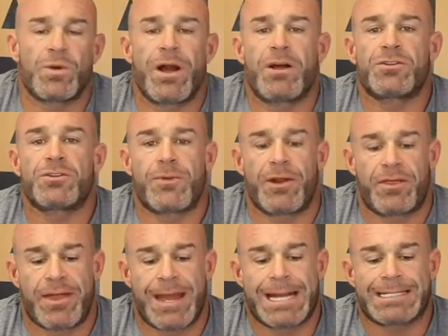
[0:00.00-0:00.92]
We also want
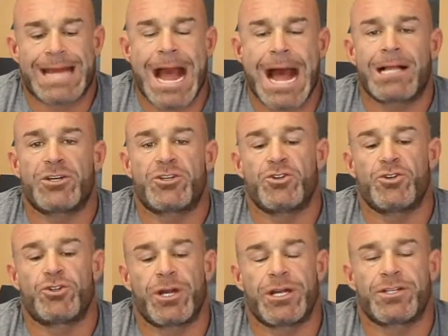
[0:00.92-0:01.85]
to thank Talos
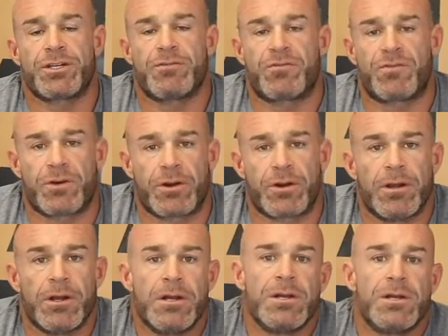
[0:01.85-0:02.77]
Nutrition
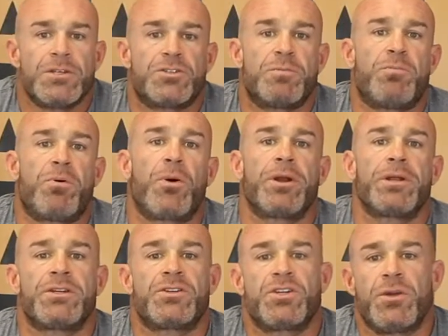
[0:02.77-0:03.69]
for
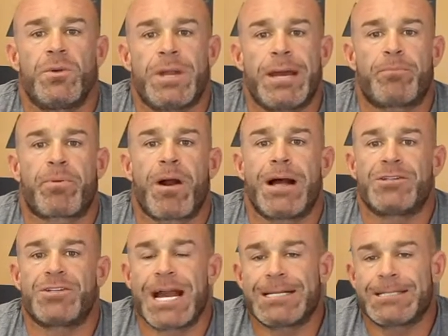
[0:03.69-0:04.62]
supporting this Q&A
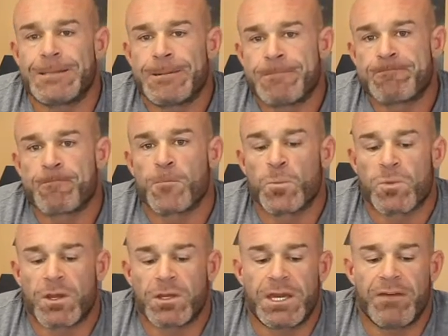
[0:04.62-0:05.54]
project,
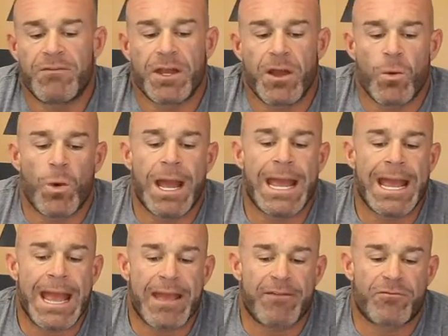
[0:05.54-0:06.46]
giving
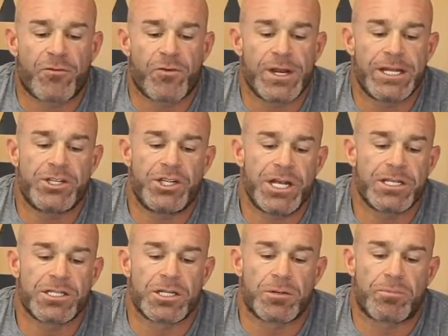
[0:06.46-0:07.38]
away a free
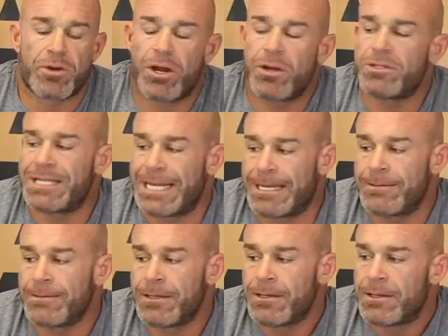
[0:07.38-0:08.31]
Chiseler
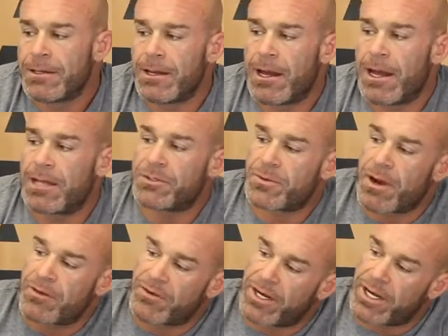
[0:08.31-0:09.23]
protein. It's
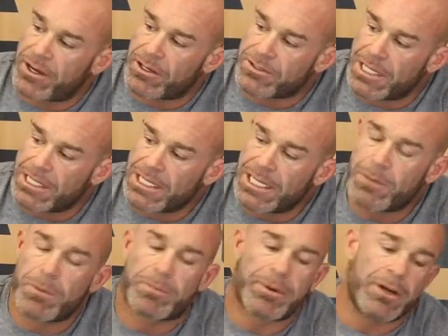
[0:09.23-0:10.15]
right over here. It's a
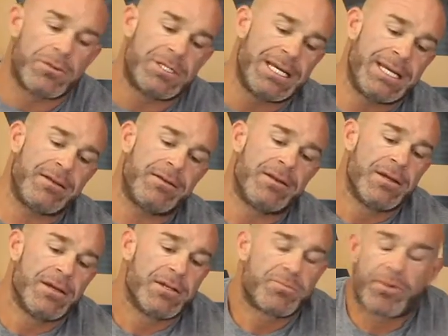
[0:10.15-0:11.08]
liquid
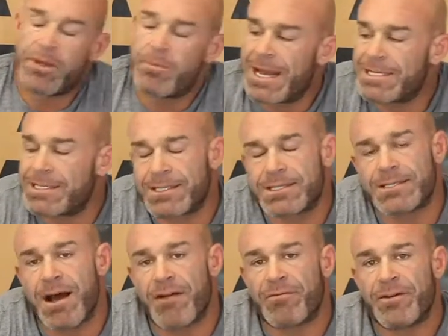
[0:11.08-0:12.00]
protein. It's pretty amazing
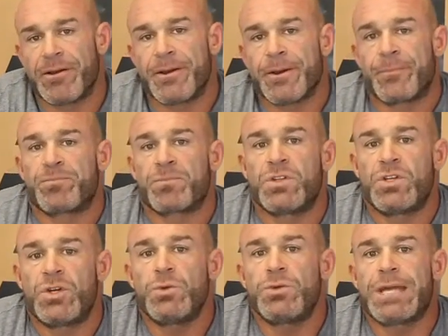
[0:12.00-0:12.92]
stuff.
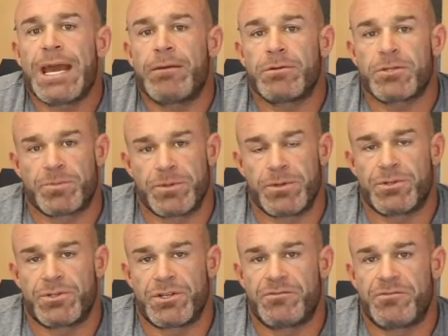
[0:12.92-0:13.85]
2
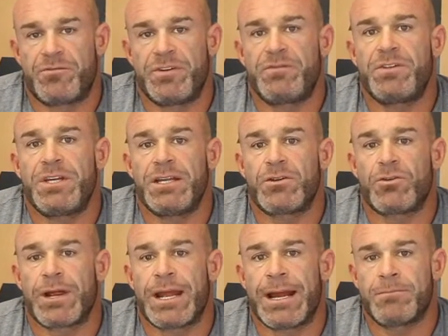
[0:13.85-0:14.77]
tablespoons is 15
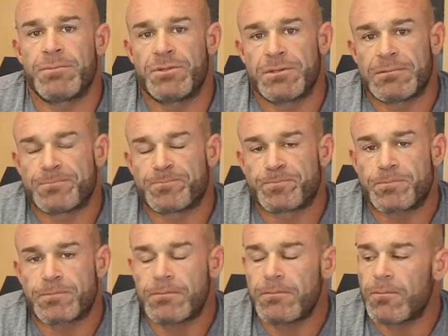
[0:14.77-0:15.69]
grams
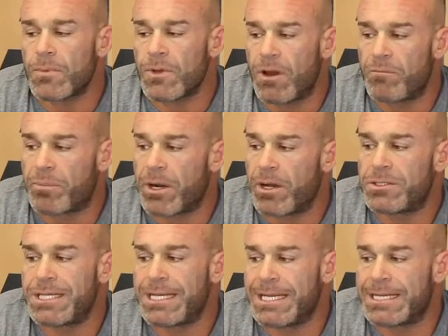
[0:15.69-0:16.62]
of
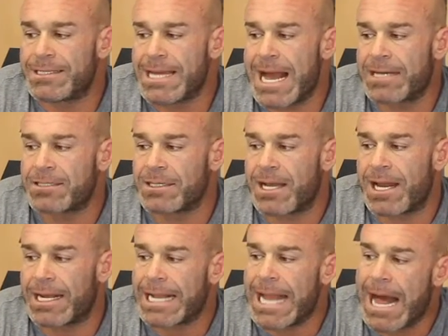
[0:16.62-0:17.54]
protein. It's actually
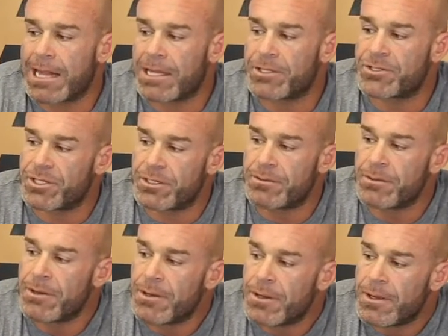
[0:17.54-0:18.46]
got a
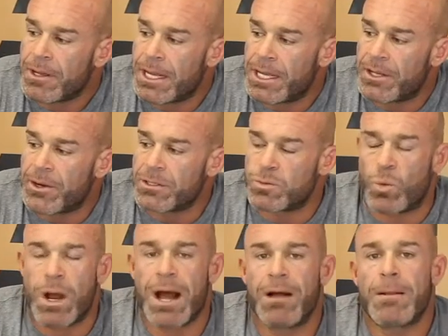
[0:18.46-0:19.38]
collagen in there as
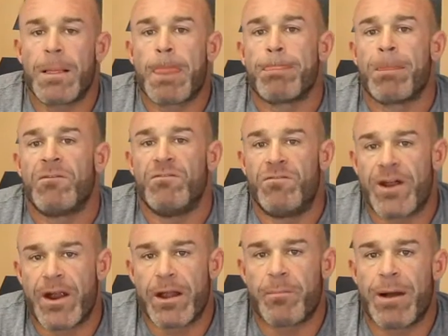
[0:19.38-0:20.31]
well.
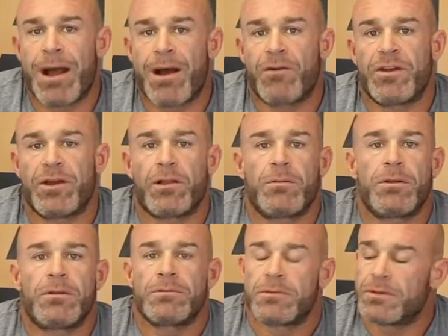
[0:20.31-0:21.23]
Very
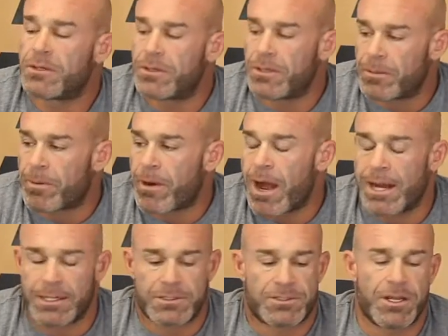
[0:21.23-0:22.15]
bioavailable, good
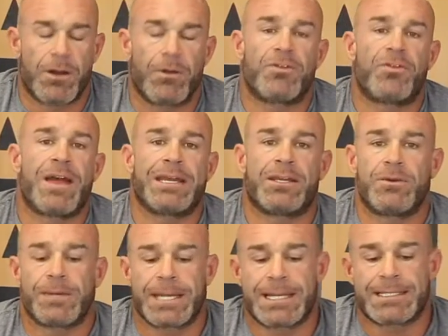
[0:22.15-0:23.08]
product. So thank
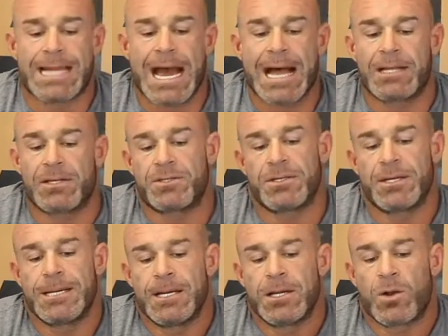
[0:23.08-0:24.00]
you again,
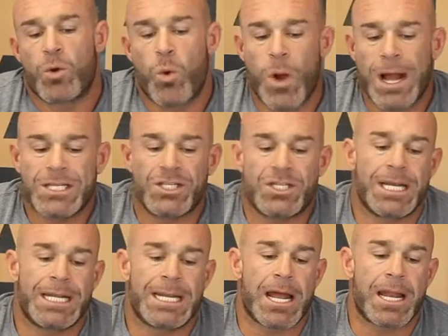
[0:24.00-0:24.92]
Talos.
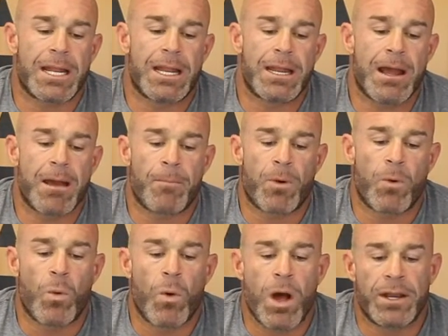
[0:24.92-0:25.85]
Question
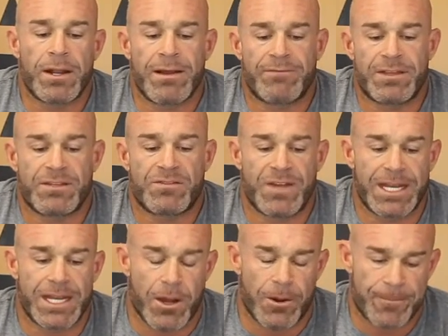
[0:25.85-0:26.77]
number 1 of this
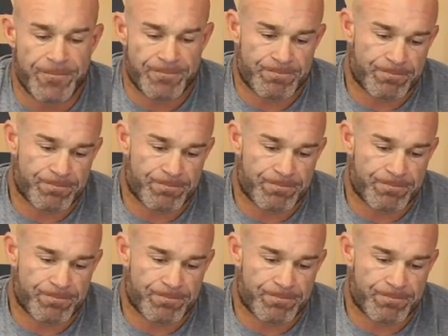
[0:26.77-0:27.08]
video.